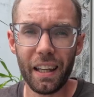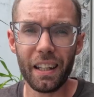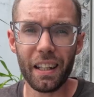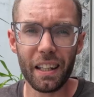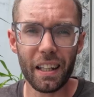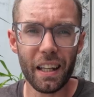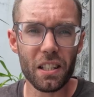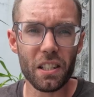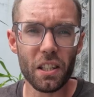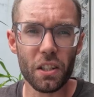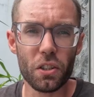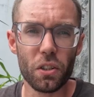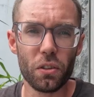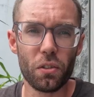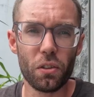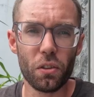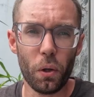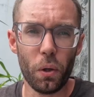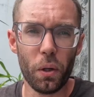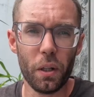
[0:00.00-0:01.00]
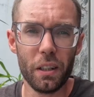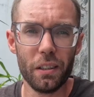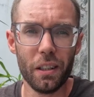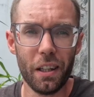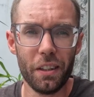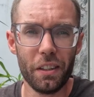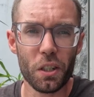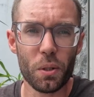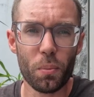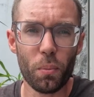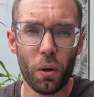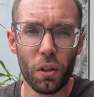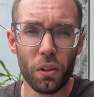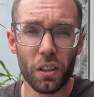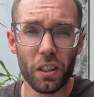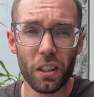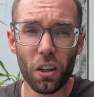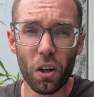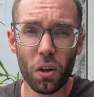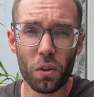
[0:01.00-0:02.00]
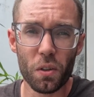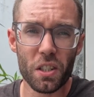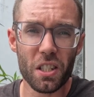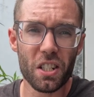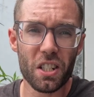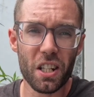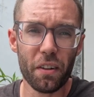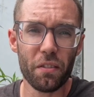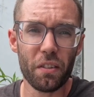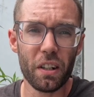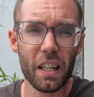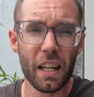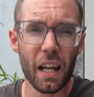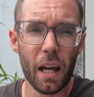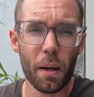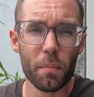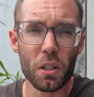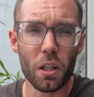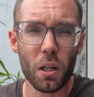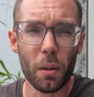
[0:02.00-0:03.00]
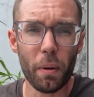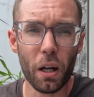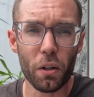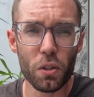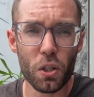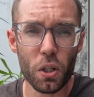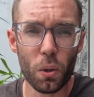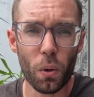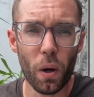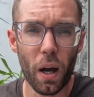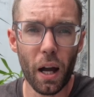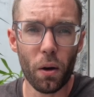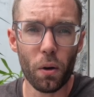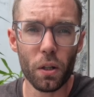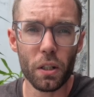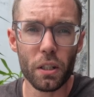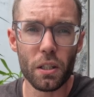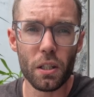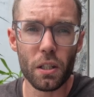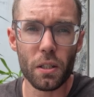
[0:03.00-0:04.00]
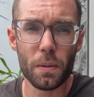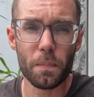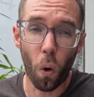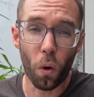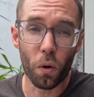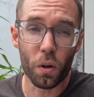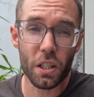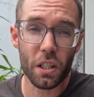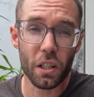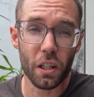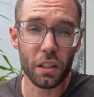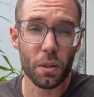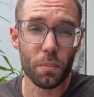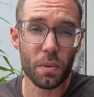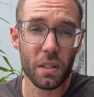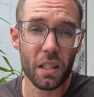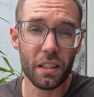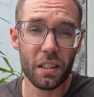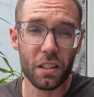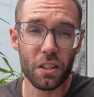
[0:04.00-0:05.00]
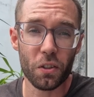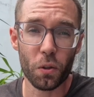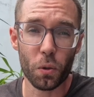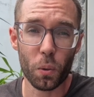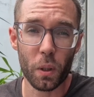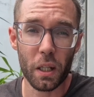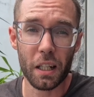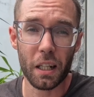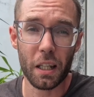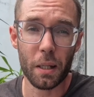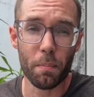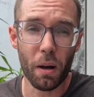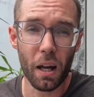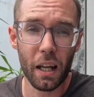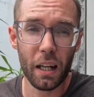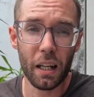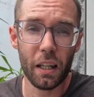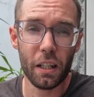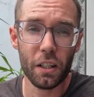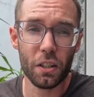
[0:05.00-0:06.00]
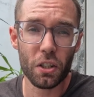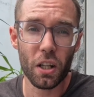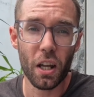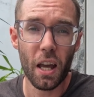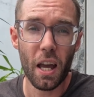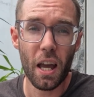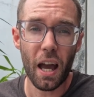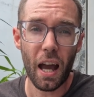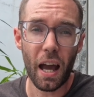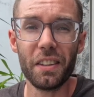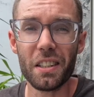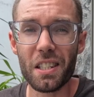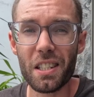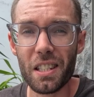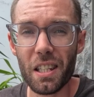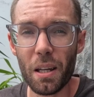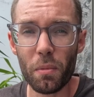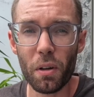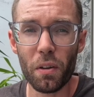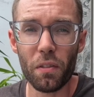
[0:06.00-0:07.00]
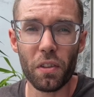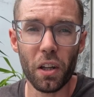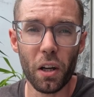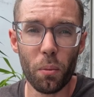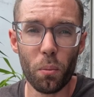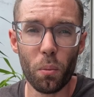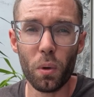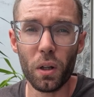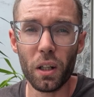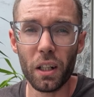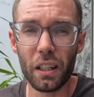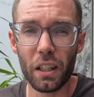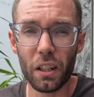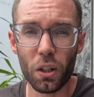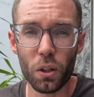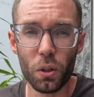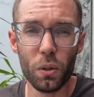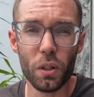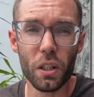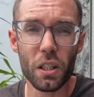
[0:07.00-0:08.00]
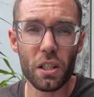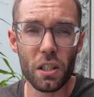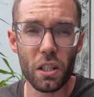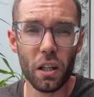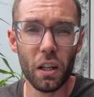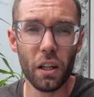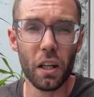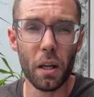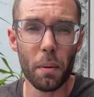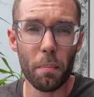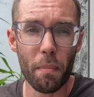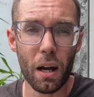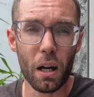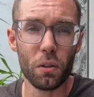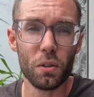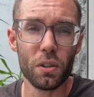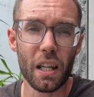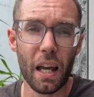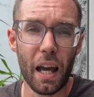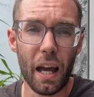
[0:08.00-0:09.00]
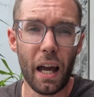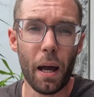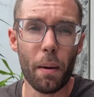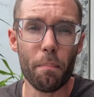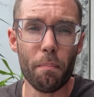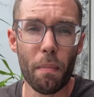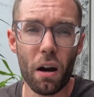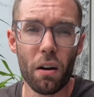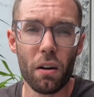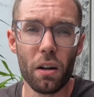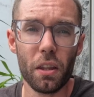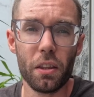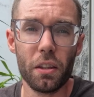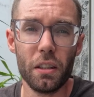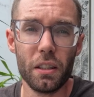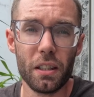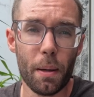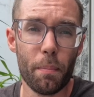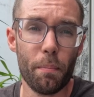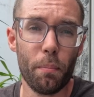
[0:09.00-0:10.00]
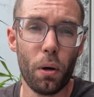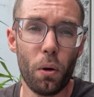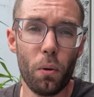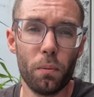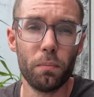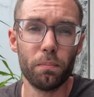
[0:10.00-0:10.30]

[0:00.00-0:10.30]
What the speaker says: then I guess I should throw in at this point that the long runs are generally capped at about 2 hours or a certain percentage of your weekly mileage, and that some of them will include a certain amount at marathon tempo.